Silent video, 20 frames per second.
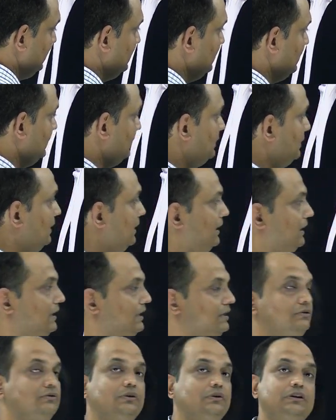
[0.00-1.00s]
here,
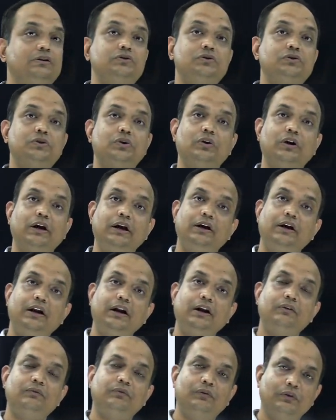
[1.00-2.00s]
is known as
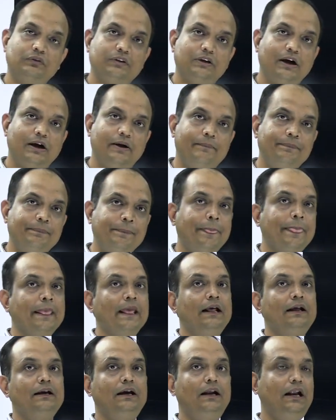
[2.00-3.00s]
trochanteric fossa.
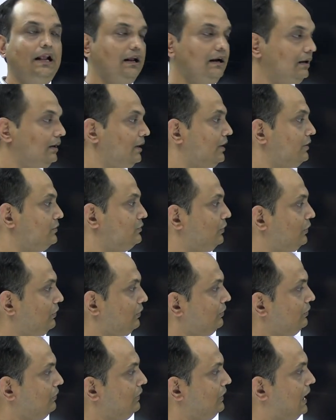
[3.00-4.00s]
Clear?
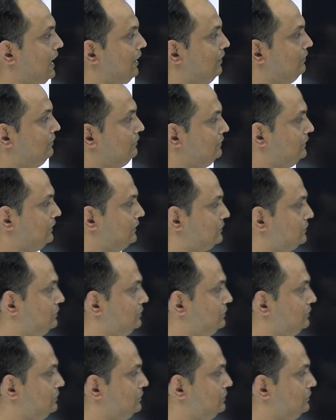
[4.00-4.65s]
So now the